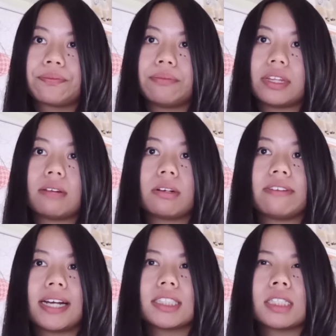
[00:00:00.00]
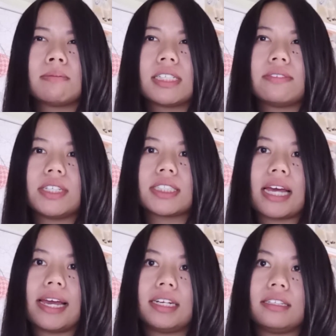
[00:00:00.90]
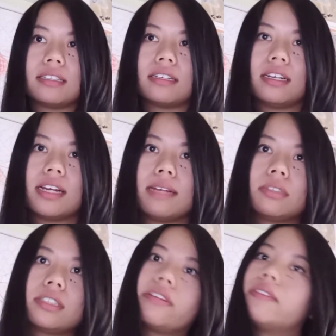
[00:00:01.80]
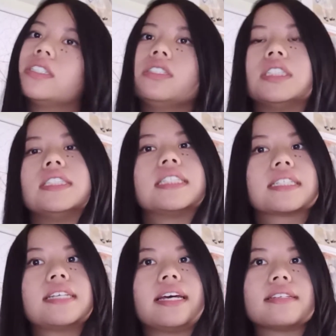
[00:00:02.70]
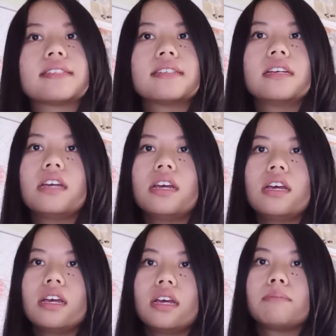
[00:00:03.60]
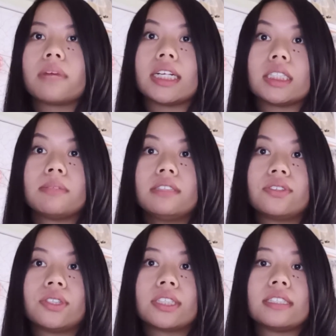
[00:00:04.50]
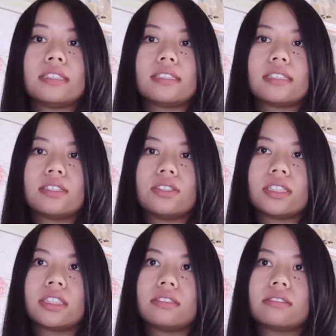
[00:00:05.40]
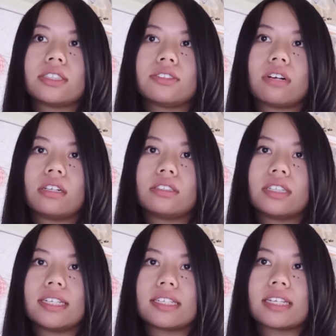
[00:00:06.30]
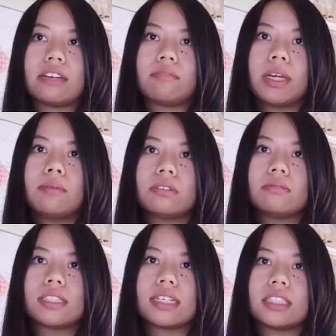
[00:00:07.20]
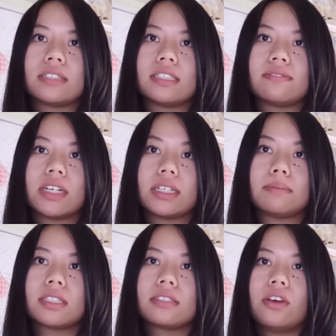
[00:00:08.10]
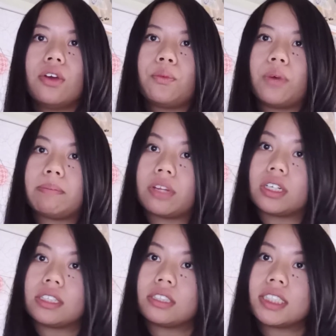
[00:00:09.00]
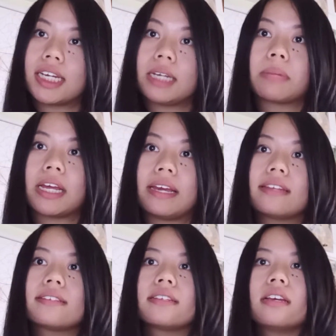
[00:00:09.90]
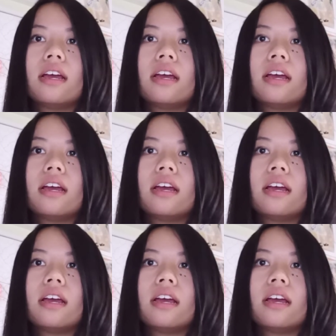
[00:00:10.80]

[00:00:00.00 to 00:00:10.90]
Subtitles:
But there were factors specific to Haiti that enabled the revolution's success. Punishment, force, and institutional control on enslaved people was underdeveloped, where plotting could take place.